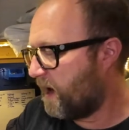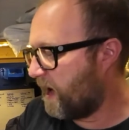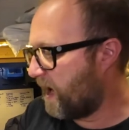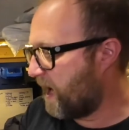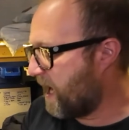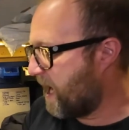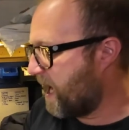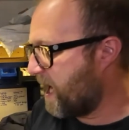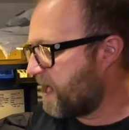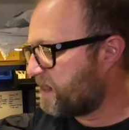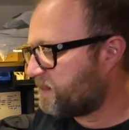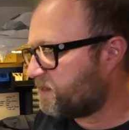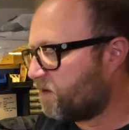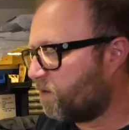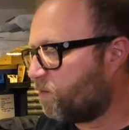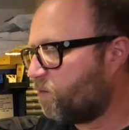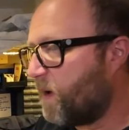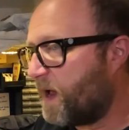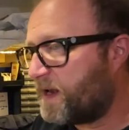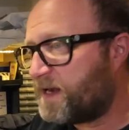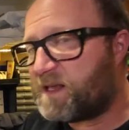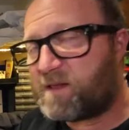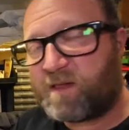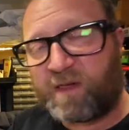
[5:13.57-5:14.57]
And
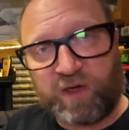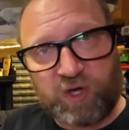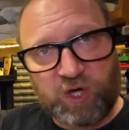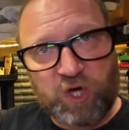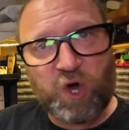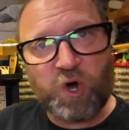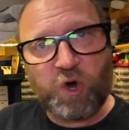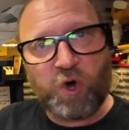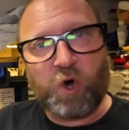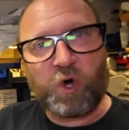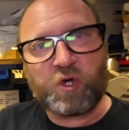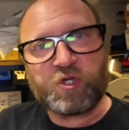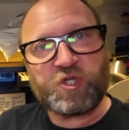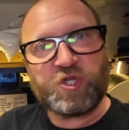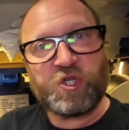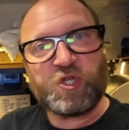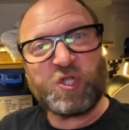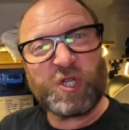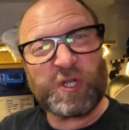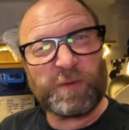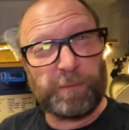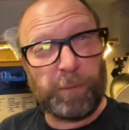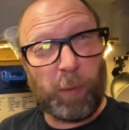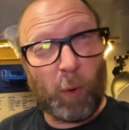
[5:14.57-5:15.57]
when it's cured, you
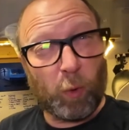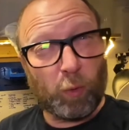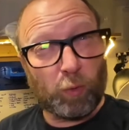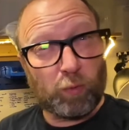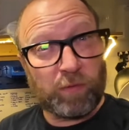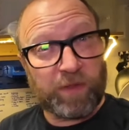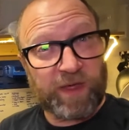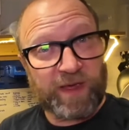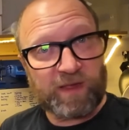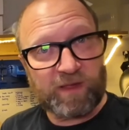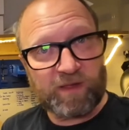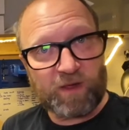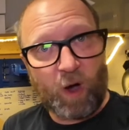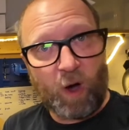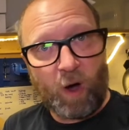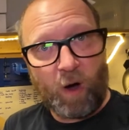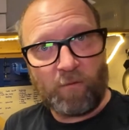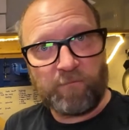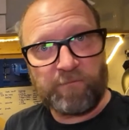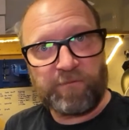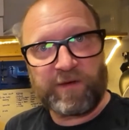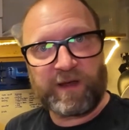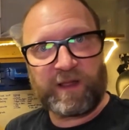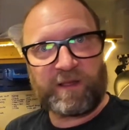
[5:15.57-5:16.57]
just pull this
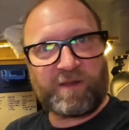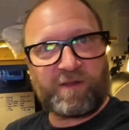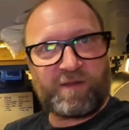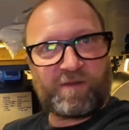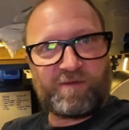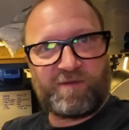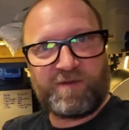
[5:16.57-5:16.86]
off, and it's,